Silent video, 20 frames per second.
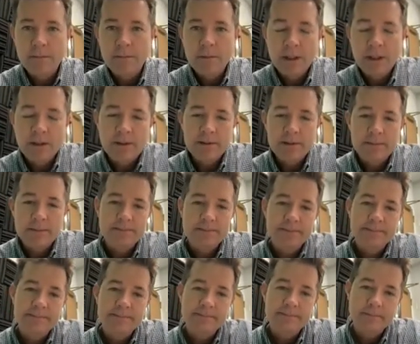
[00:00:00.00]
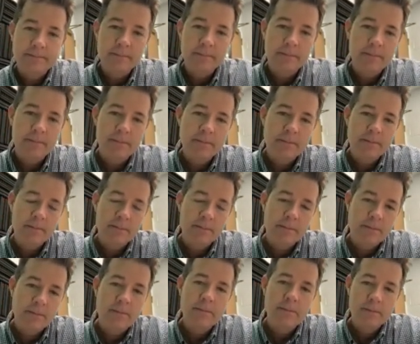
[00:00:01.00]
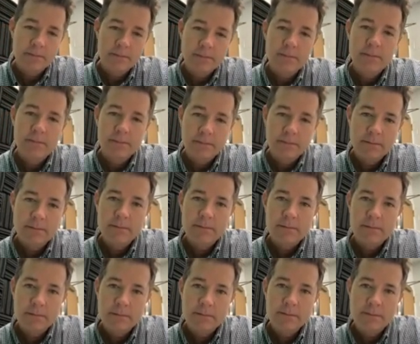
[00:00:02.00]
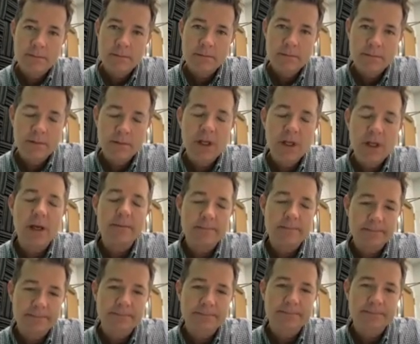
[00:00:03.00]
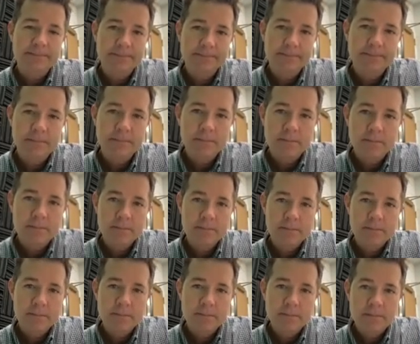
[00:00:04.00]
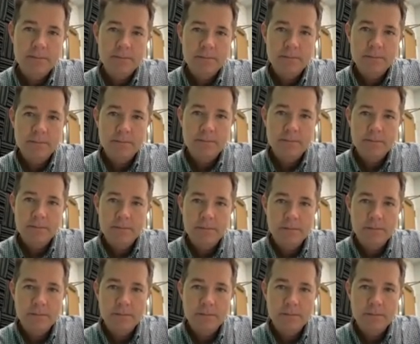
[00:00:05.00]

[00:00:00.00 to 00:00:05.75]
(not speaking)